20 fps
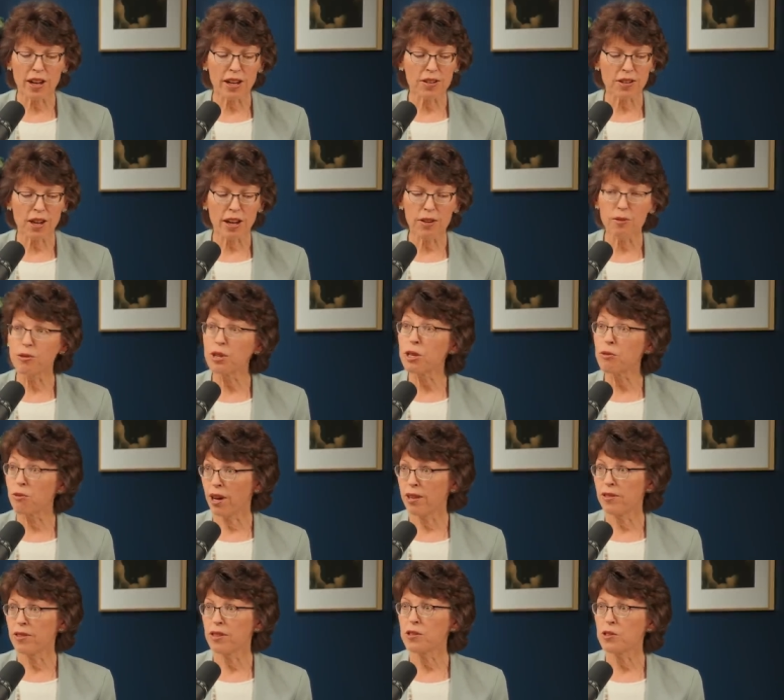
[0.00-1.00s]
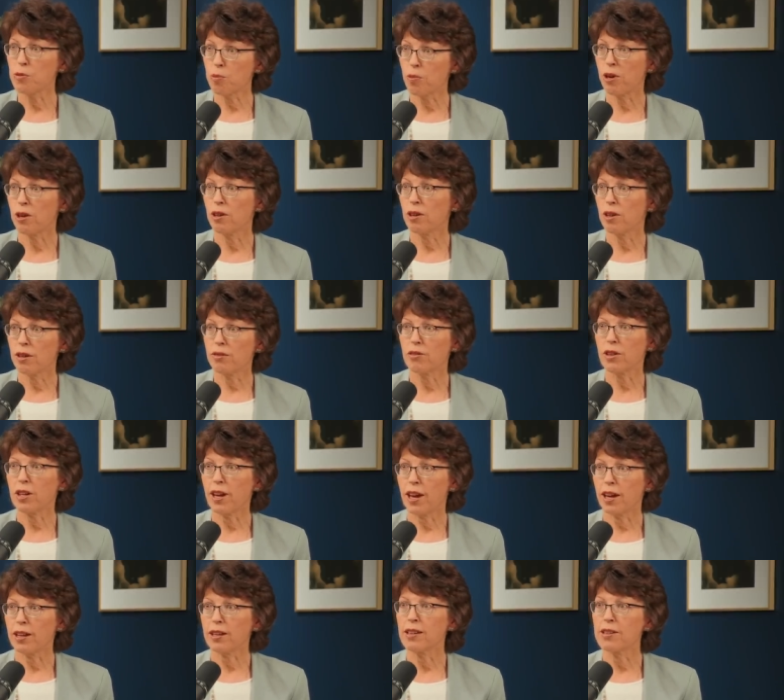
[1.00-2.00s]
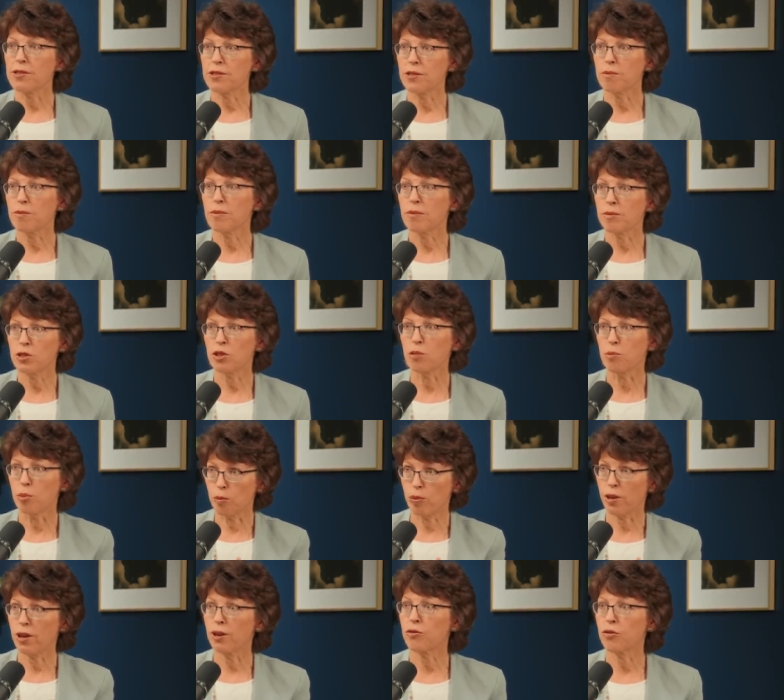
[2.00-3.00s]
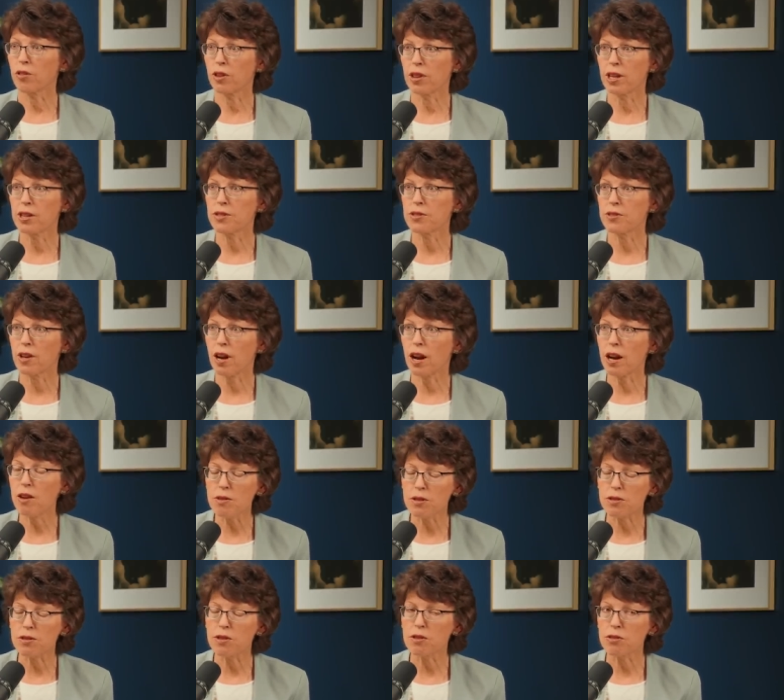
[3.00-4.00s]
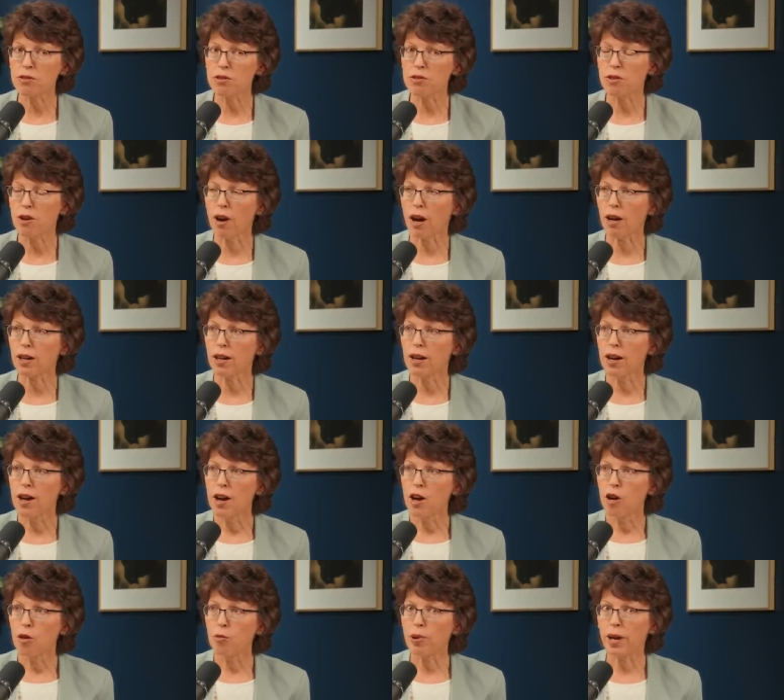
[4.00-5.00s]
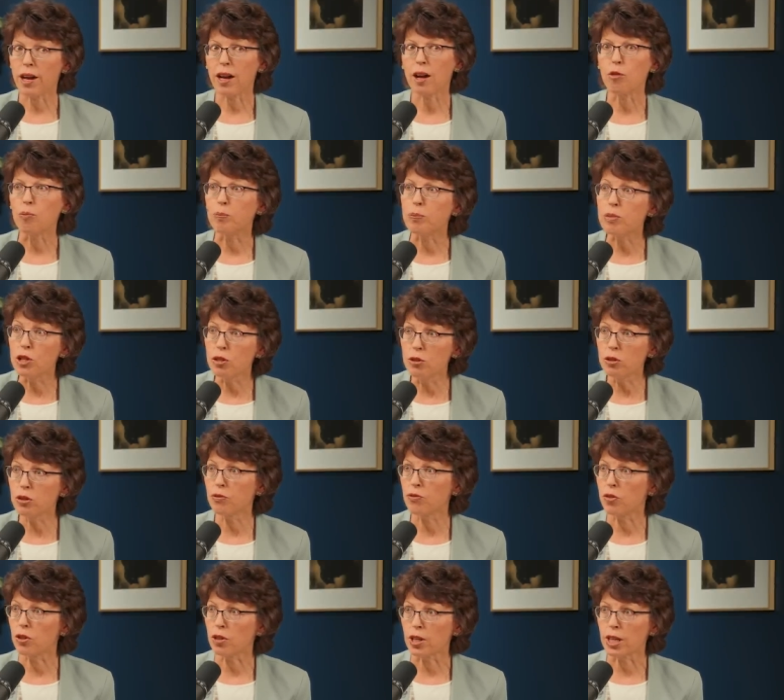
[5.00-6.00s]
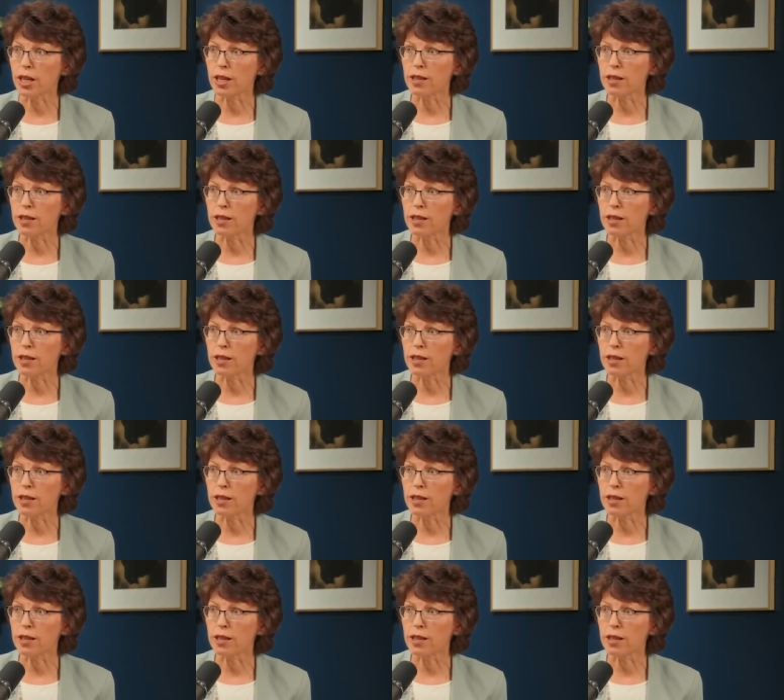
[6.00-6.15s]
as I reread this part of the Catechism to prepare for this, yeah. I was so struck by how beautiful it